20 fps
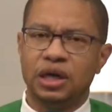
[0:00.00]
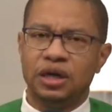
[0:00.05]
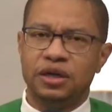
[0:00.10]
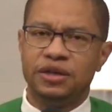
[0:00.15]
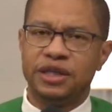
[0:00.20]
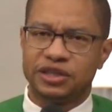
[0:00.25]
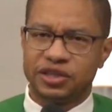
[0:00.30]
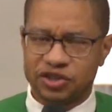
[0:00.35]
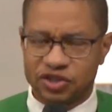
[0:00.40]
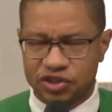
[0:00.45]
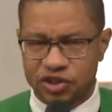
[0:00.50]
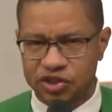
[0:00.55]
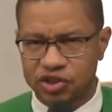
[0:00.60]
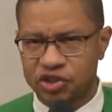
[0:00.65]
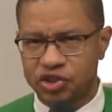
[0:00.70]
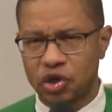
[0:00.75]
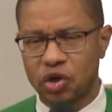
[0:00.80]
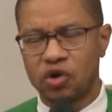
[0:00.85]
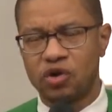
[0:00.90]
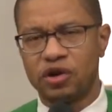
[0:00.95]
this is the
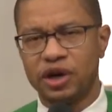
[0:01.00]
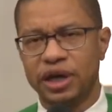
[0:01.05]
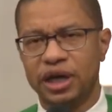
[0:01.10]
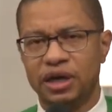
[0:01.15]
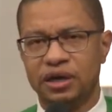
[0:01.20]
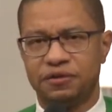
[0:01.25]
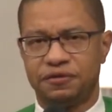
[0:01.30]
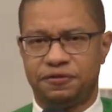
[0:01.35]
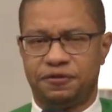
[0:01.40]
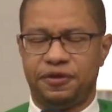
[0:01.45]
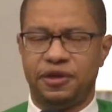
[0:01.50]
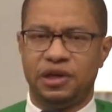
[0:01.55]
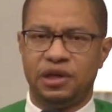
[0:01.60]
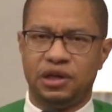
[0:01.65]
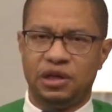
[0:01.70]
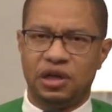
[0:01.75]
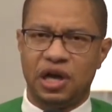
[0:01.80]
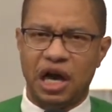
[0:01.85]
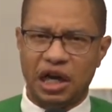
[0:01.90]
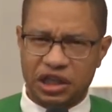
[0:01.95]
story of
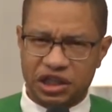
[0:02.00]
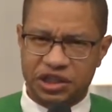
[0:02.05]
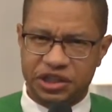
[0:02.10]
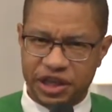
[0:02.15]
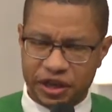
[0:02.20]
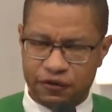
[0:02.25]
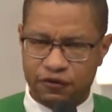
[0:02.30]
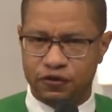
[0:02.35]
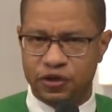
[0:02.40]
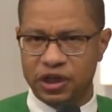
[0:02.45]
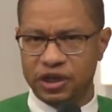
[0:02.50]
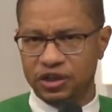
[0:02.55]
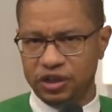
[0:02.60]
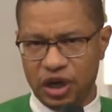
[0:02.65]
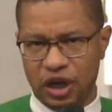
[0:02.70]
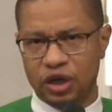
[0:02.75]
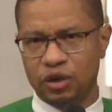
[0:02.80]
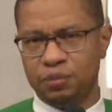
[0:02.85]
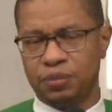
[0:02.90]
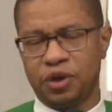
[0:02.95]
a gifted
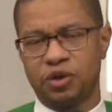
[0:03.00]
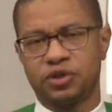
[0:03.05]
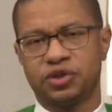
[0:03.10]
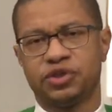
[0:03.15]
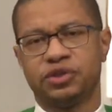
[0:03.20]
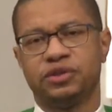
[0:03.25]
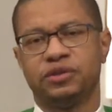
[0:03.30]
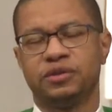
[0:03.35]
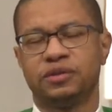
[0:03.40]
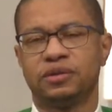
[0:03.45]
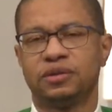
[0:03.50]
young person